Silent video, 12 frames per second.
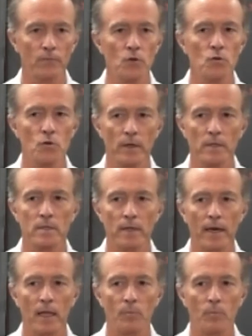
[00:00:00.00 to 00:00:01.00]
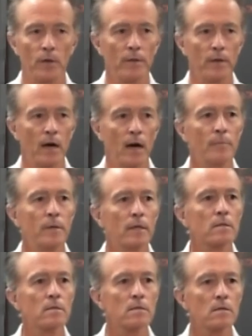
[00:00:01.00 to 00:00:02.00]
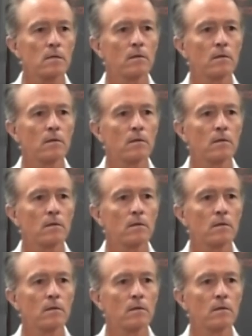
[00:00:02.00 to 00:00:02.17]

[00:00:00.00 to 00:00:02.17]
of view grids to calibrate the optics.